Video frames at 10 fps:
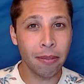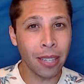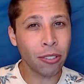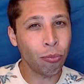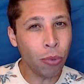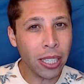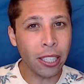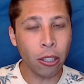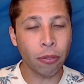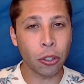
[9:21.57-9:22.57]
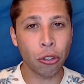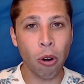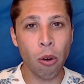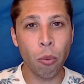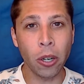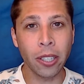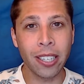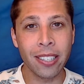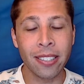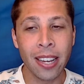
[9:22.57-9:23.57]
let's really look for a strong word
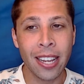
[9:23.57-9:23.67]
because